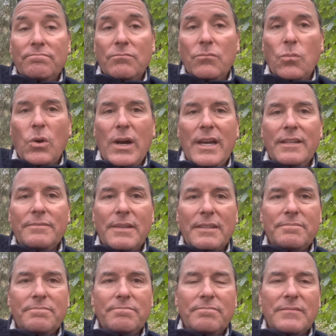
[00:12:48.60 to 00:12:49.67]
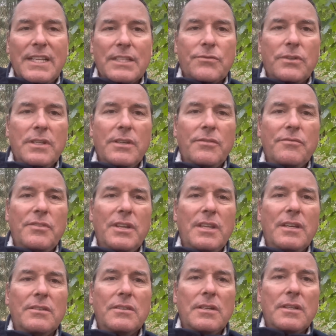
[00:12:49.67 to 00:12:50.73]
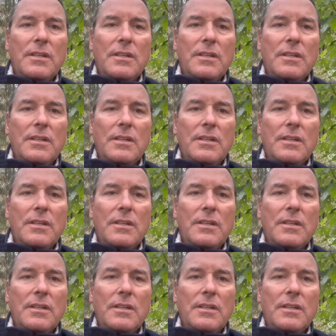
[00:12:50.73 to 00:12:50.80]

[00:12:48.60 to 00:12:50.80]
Why? Uh, that's for a different video.